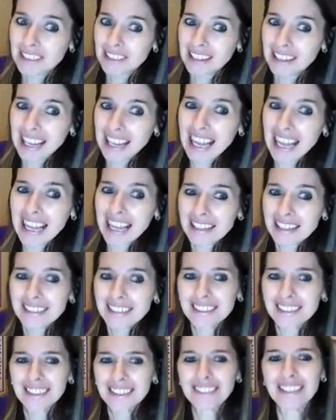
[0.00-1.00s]
Eh,
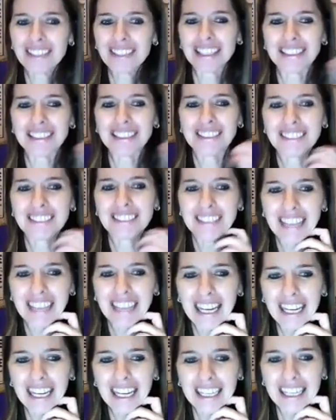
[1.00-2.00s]
you're right.
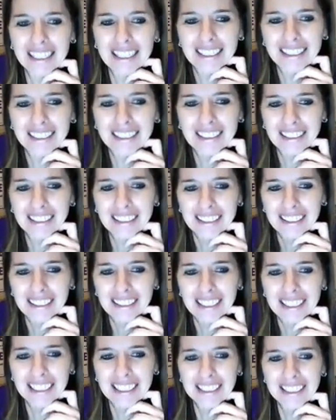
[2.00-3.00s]
Eh.
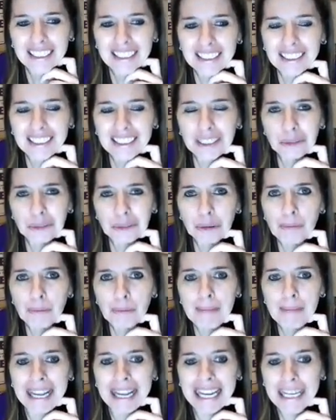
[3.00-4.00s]
In this syllable,
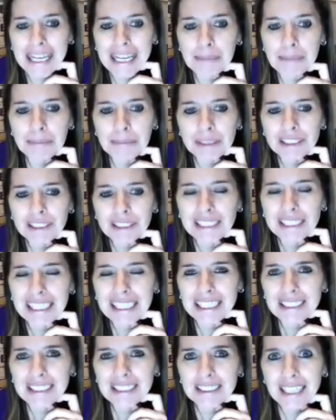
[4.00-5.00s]
mem, the
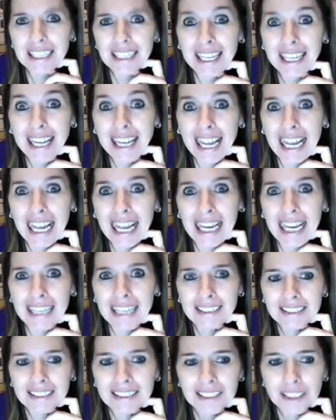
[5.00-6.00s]
E is saying eh.
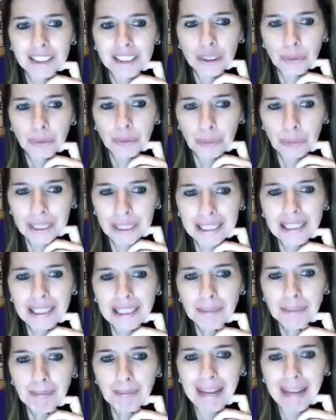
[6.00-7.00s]

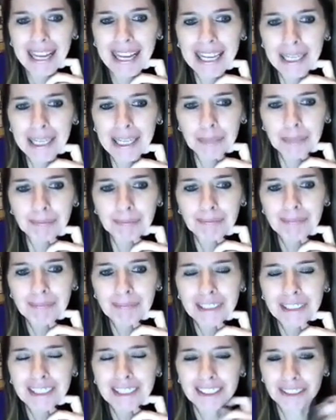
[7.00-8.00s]
Re-mem.
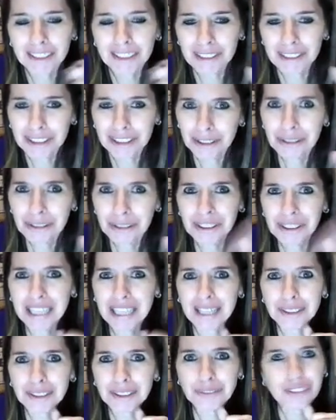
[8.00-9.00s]
So it's two
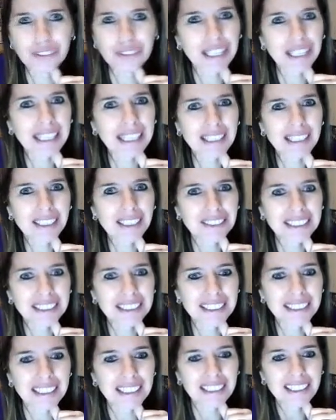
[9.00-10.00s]
sounds for that letter,
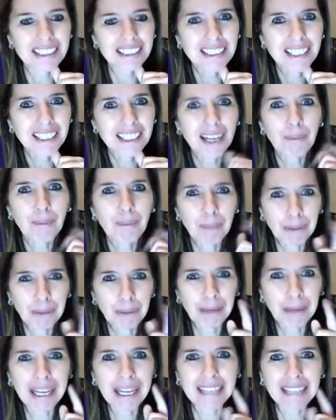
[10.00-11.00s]
isn't it? But
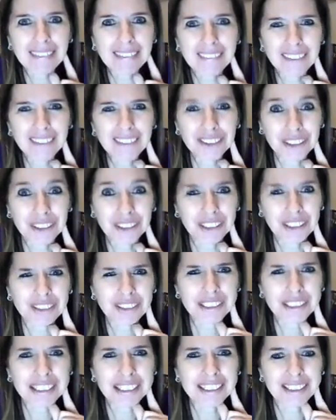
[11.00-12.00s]
wait, there's another
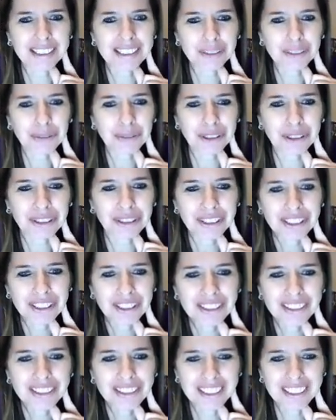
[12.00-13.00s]
E in this word.
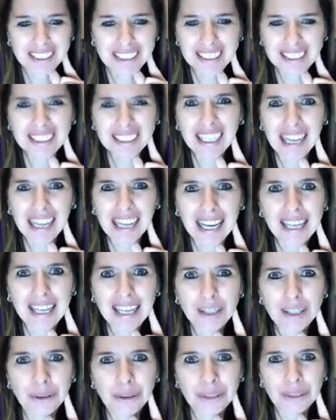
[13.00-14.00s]
Does this say et
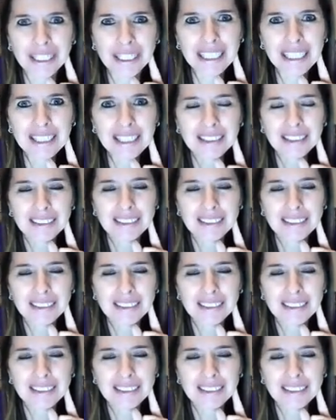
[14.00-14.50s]
or E?